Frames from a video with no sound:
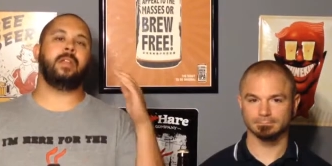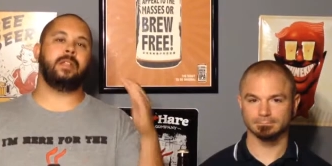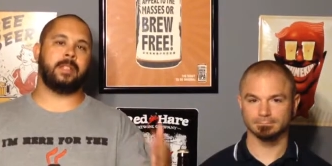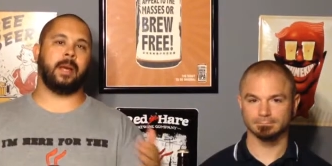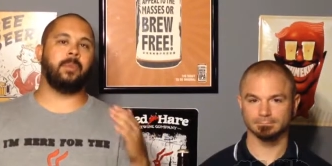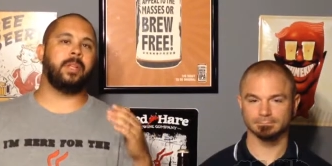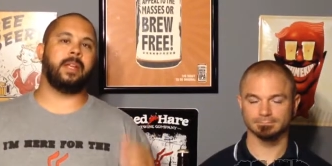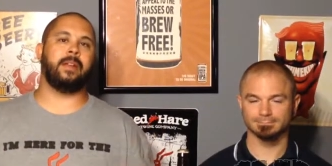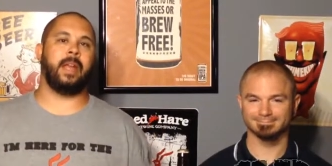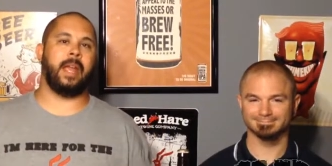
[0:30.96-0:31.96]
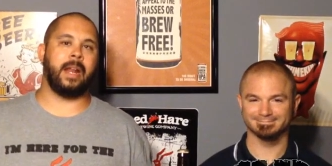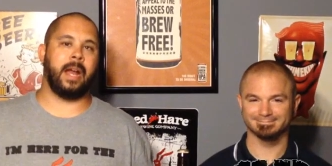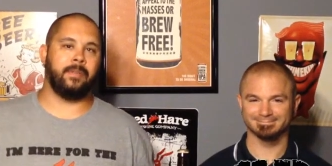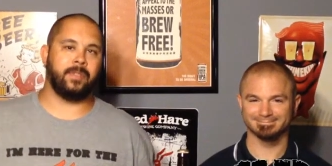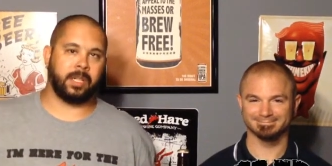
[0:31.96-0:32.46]
Speaker 1: Double D and I
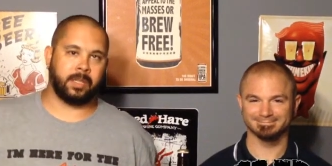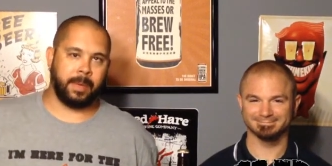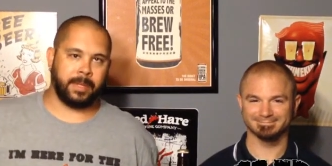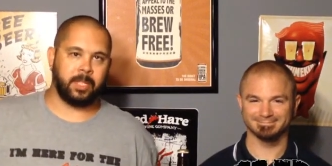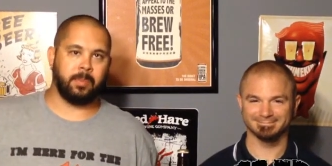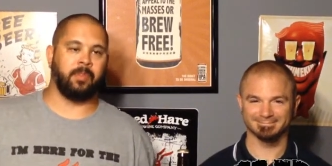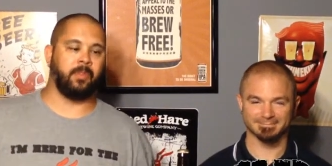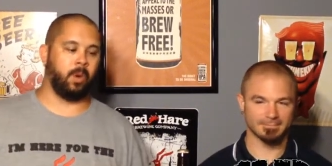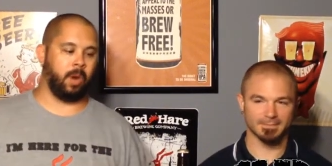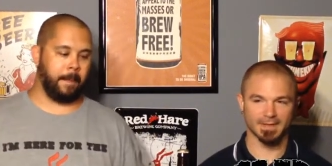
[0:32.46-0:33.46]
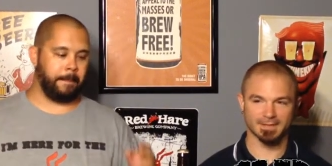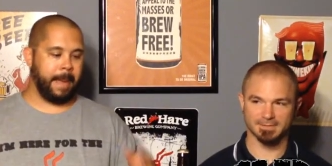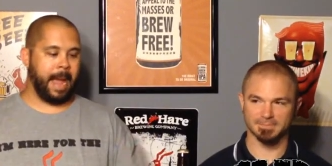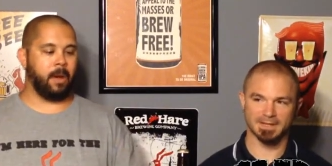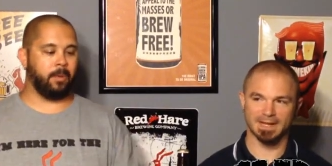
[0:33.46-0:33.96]
have talked about this before,
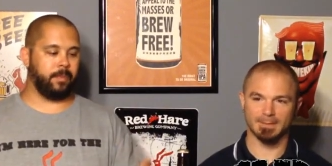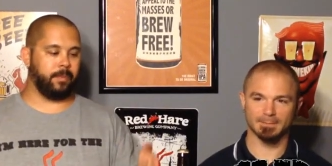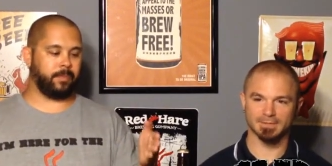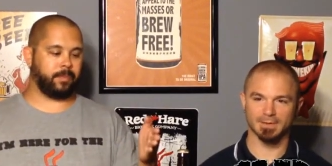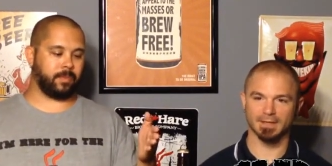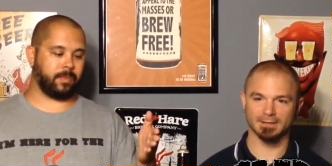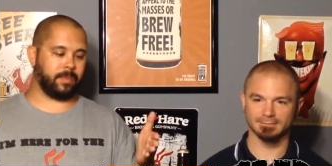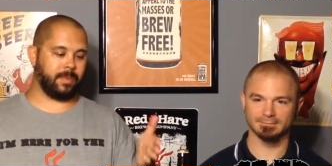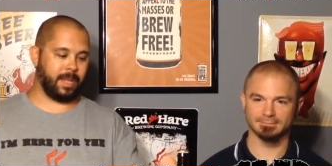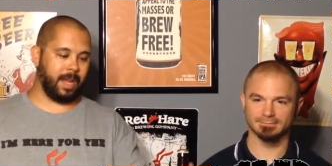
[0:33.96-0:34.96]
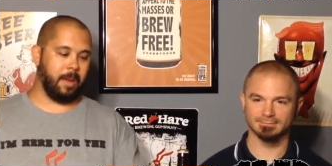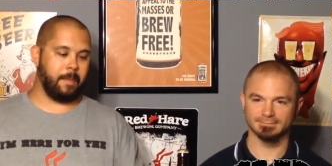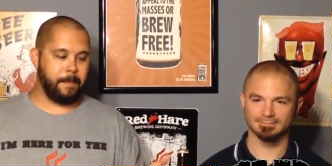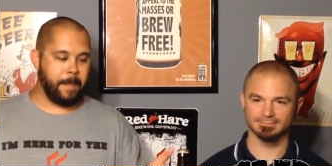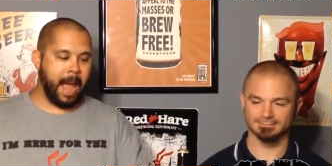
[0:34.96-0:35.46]
about
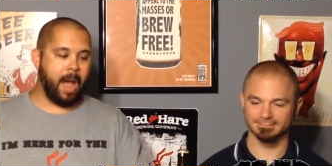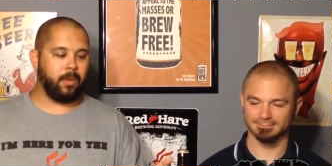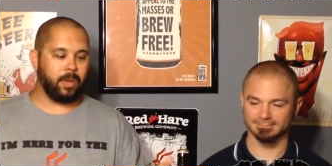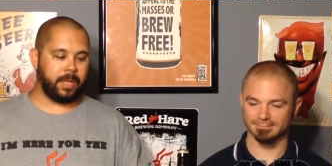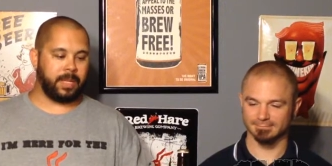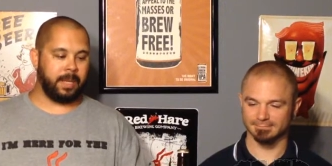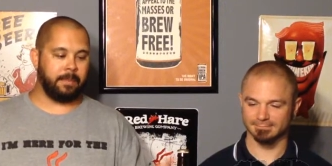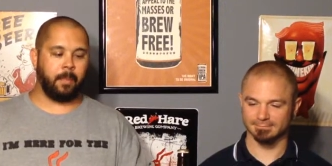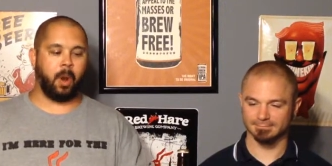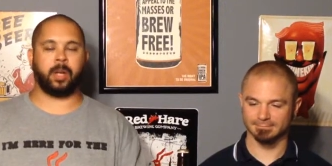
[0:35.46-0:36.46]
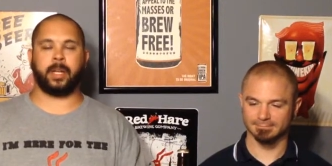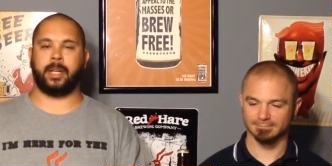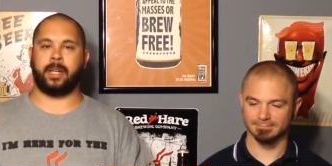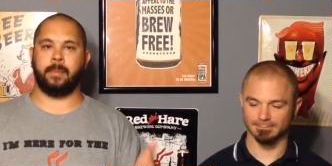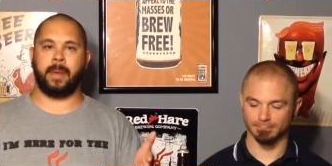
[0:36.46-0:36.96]
about the
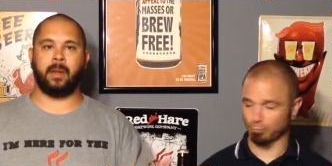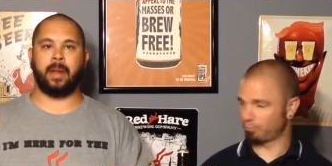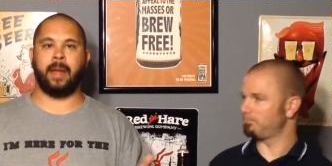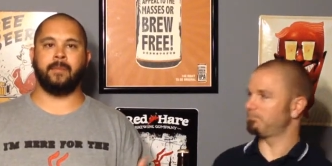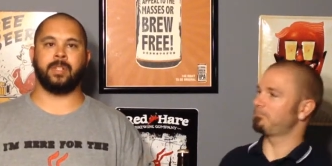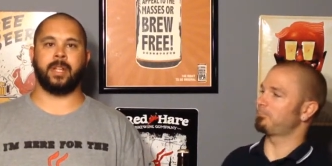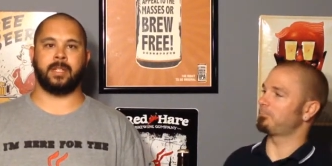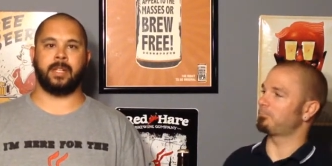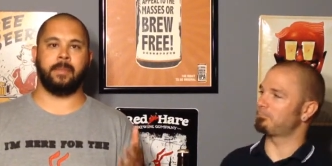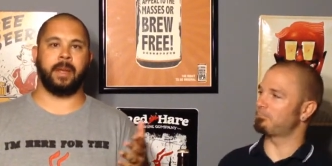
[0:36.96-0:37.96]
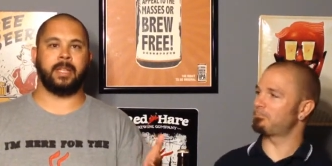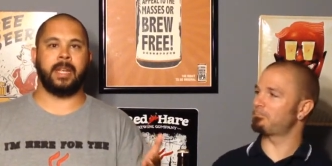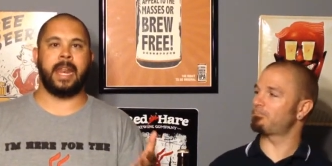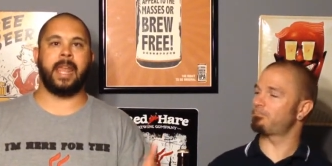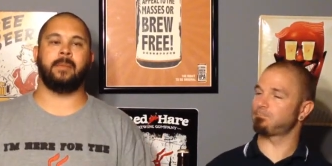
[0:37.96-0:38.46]
marketing, about advertising, about the
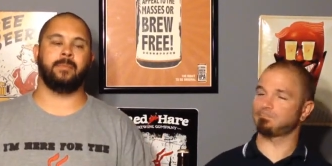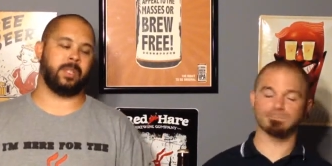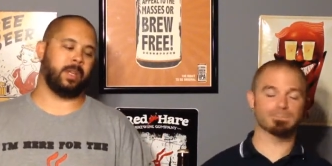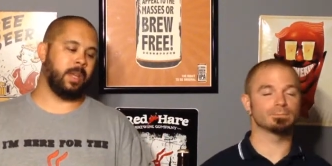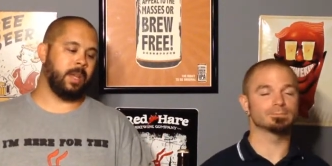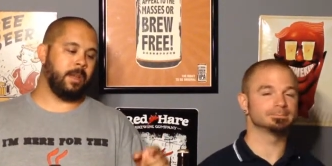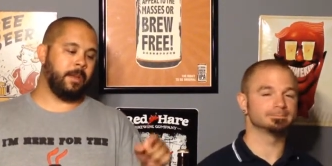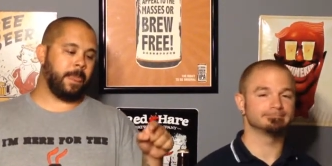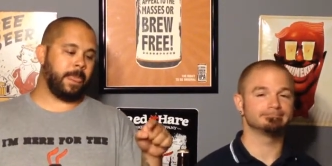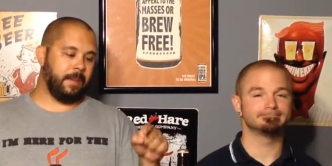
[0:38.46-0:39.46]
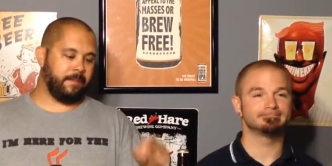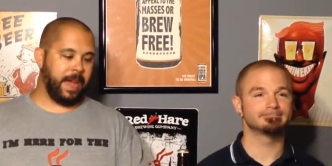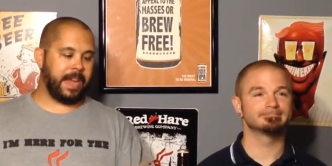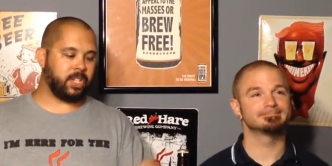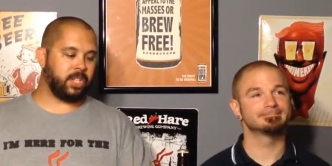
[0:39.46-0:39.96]
names.
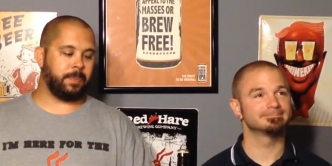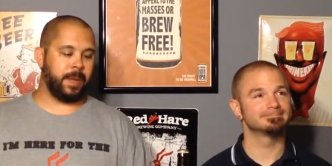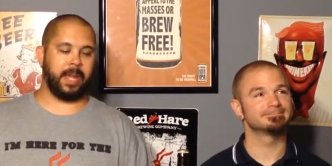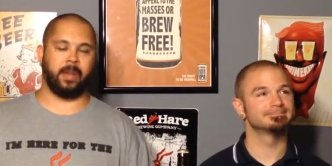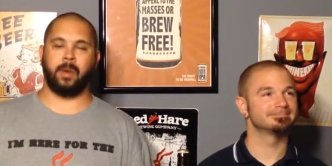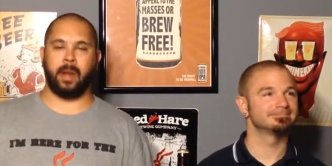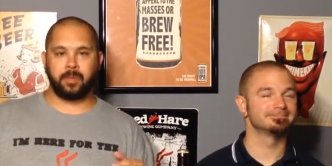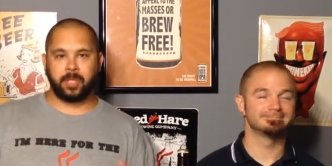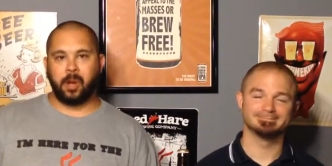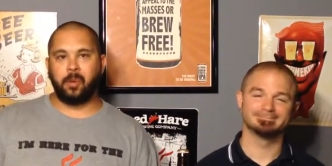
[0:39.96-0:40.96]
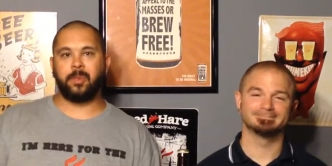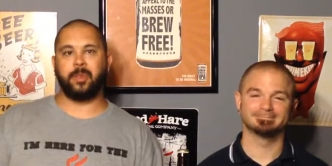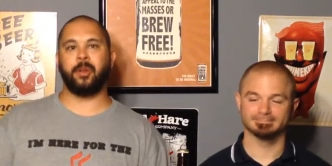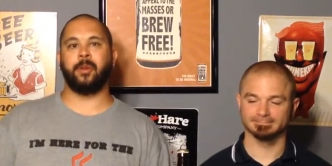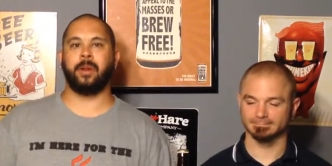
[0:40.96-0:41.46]
Fascist Pig, when I was going
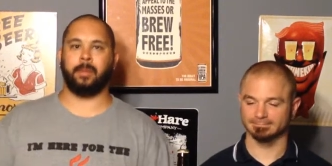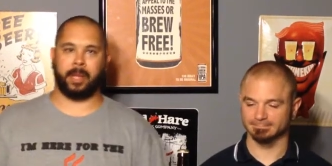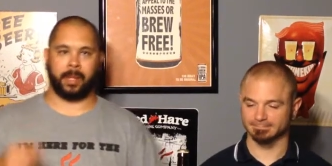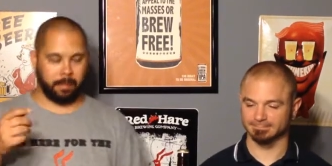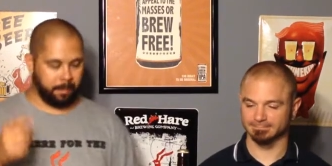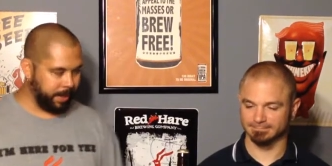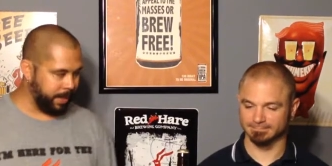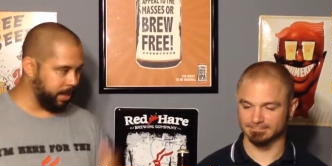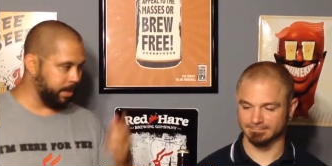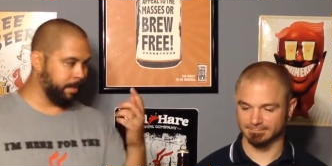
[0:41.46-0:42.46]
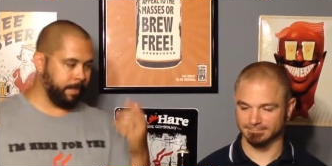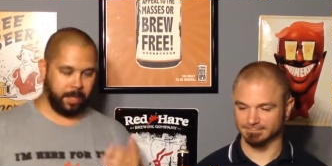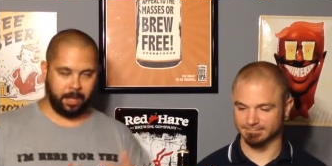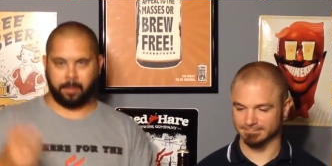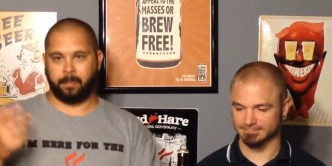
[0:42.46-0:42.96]
through and I'm like, beer,
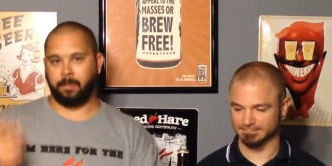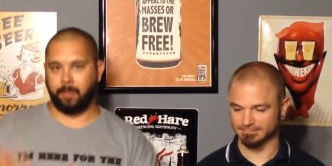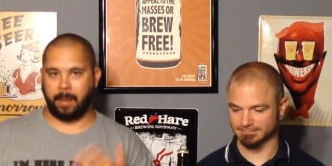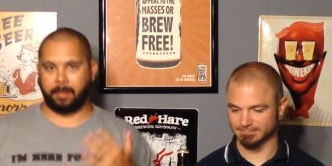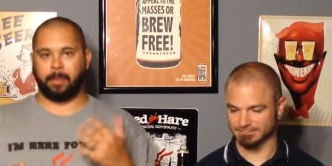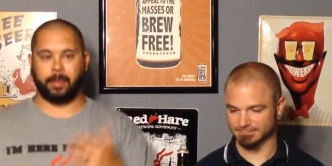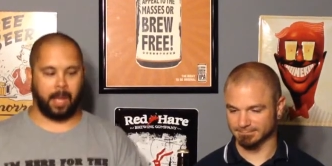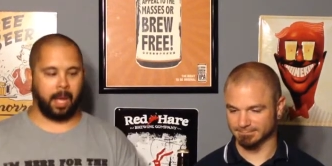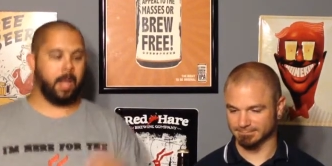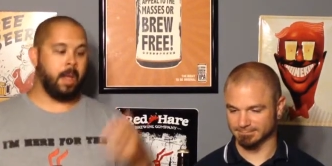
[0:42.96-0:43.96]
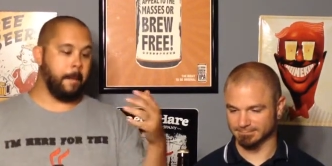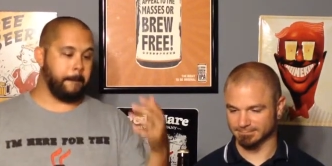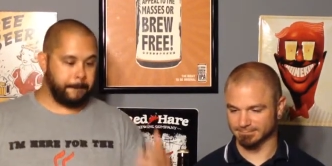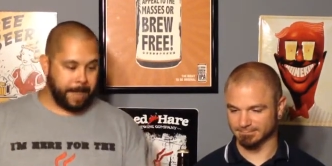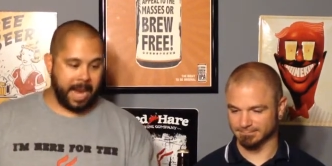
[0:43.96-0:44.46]
beer, blah, blah, blah.
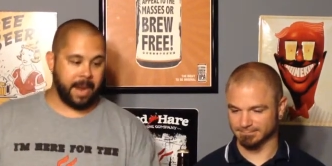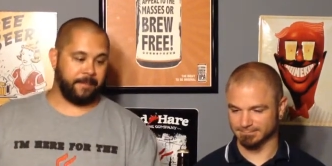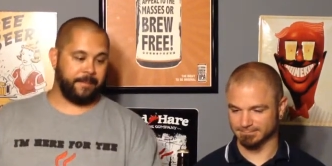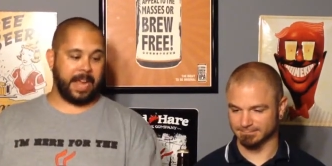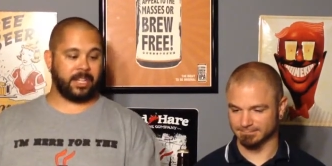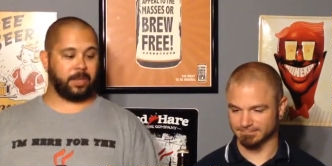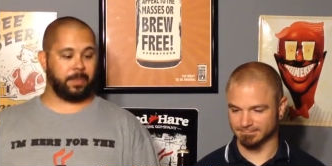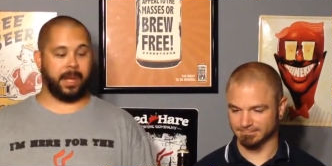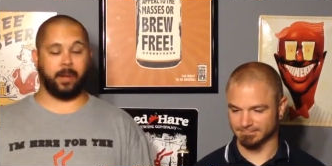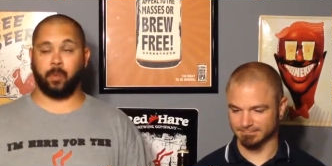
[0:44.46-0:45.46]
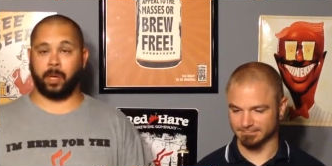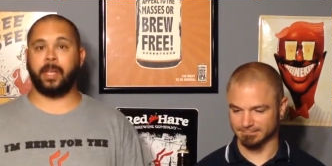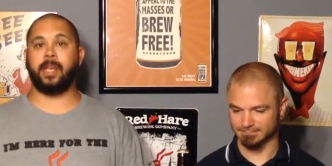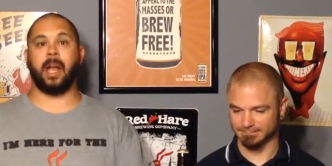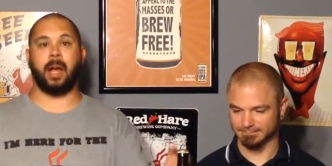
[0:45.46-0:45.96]
Bam, Fascist Pig,
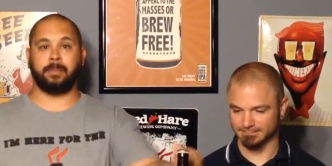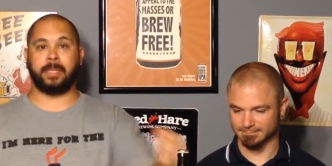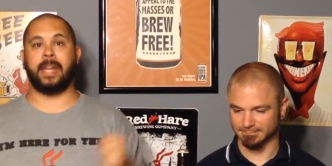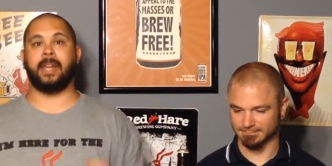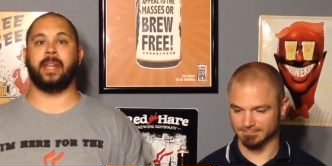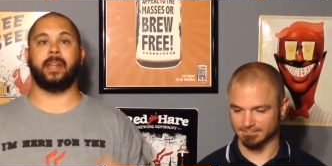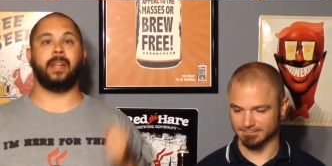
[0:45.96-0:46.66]
really? I'm getting it.